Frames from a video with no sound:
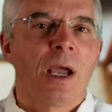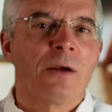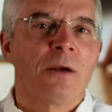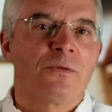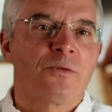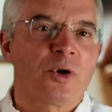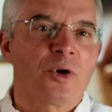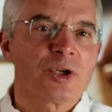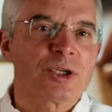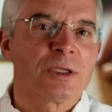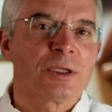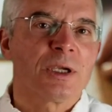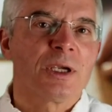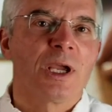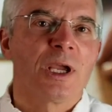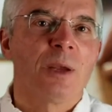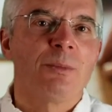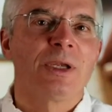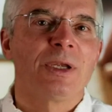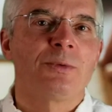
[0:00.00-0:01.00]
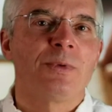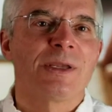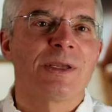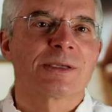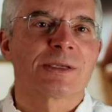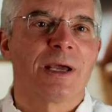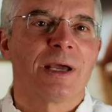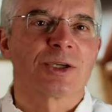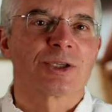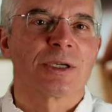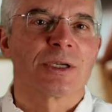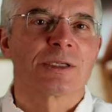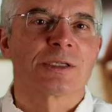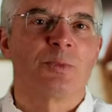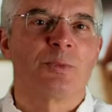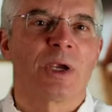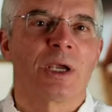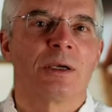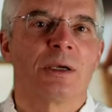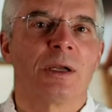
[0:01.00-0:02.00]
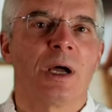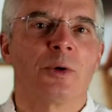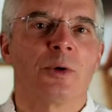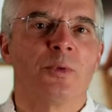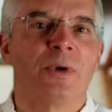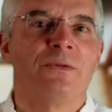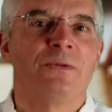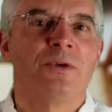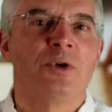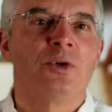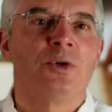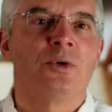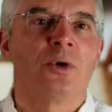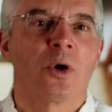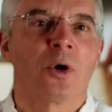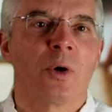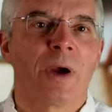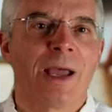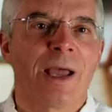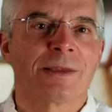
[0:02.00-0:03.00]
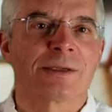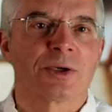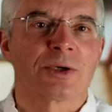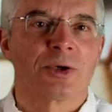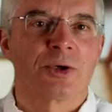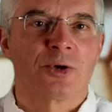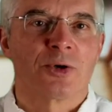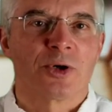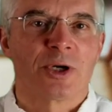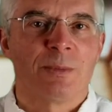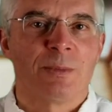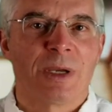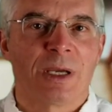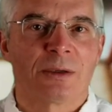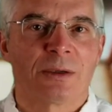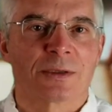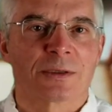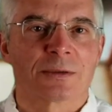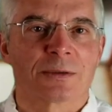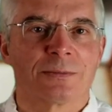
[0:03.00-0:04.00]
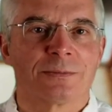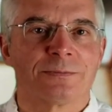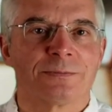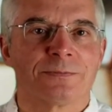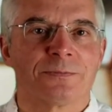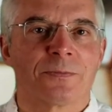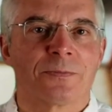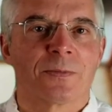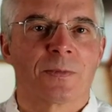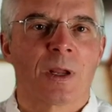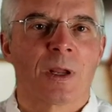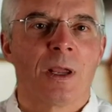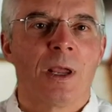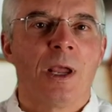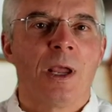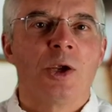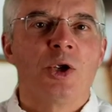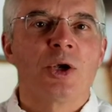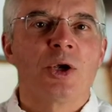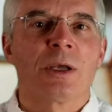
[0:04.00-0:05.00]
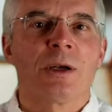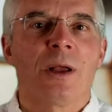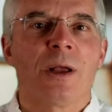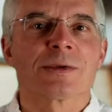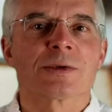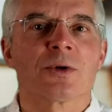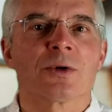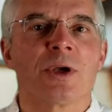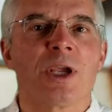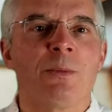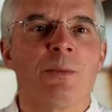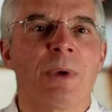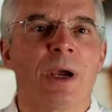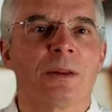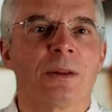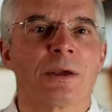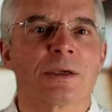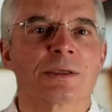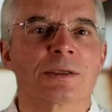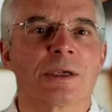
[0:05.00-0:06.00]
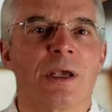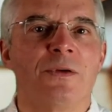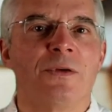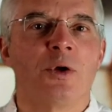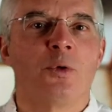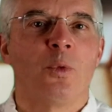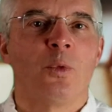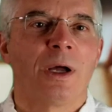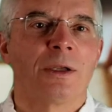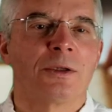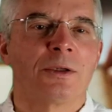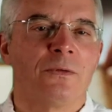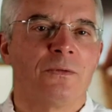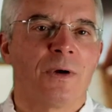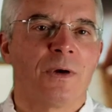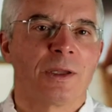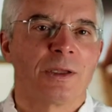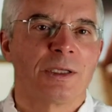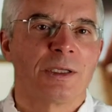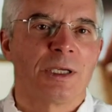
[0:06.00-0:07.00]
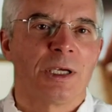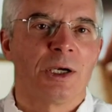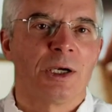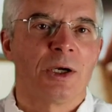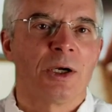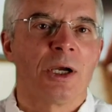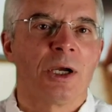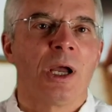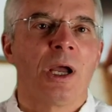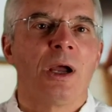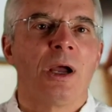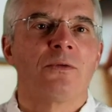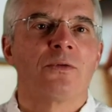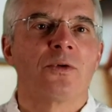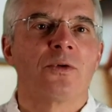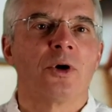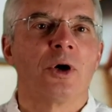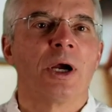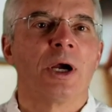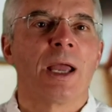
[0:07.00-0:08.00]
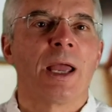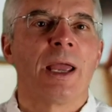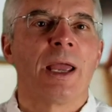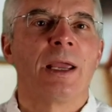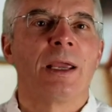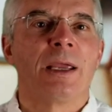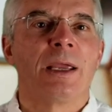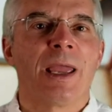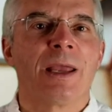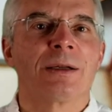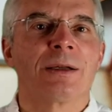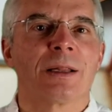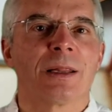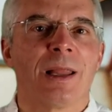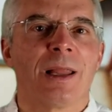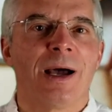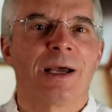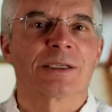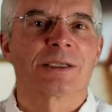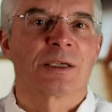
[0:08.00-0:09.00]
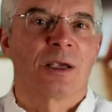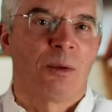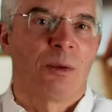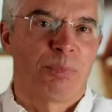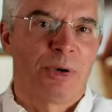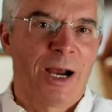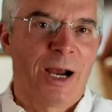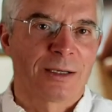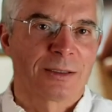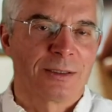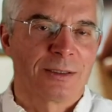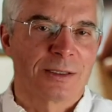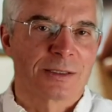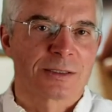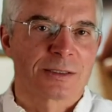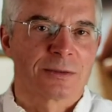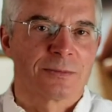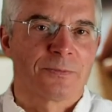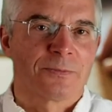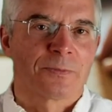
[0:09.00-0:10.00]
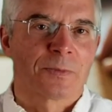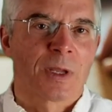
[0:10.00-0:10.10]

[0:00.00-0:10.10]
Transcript: Unfortunately, in between sessions, we cannot review or answer your emails. You can also email us if you want to volunteer for a in-class practice.